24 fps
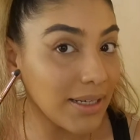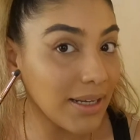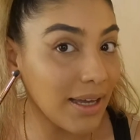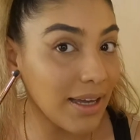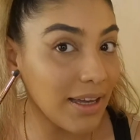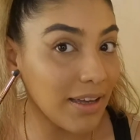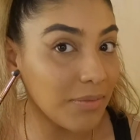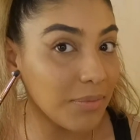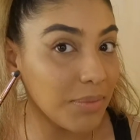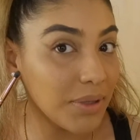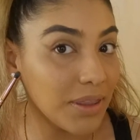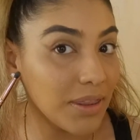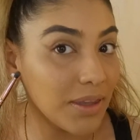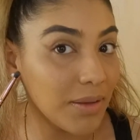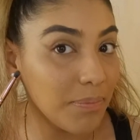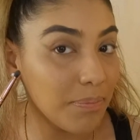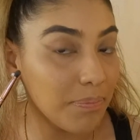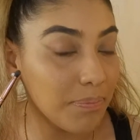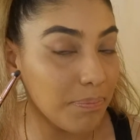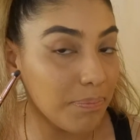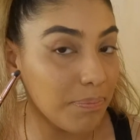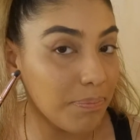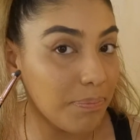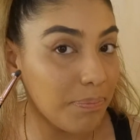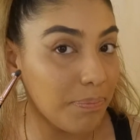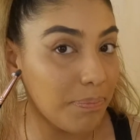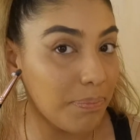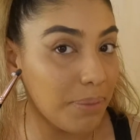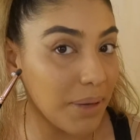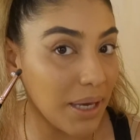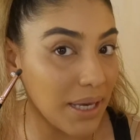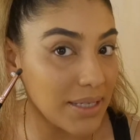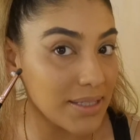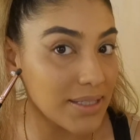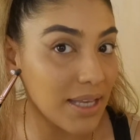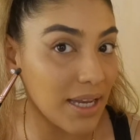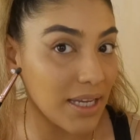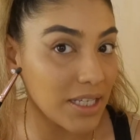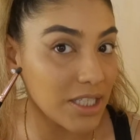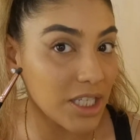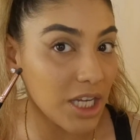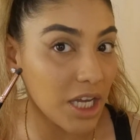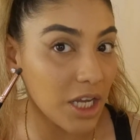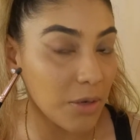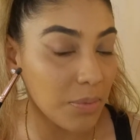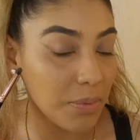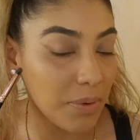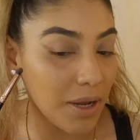have been the best
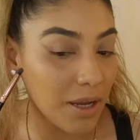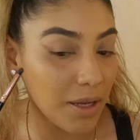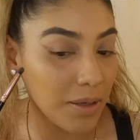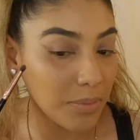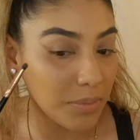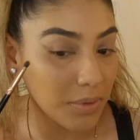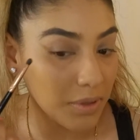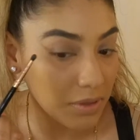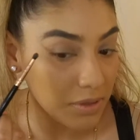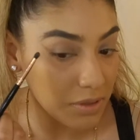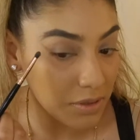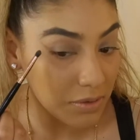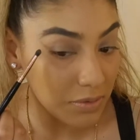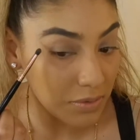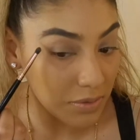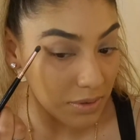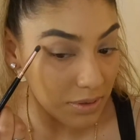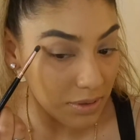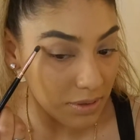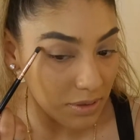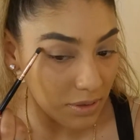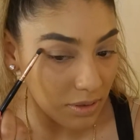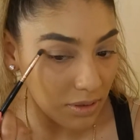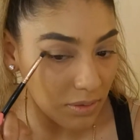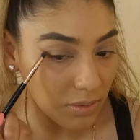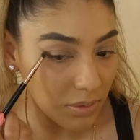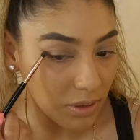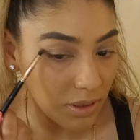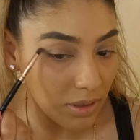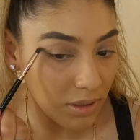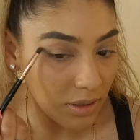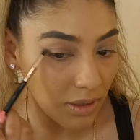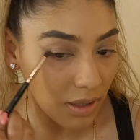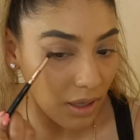eyeshadow primer to do this look with.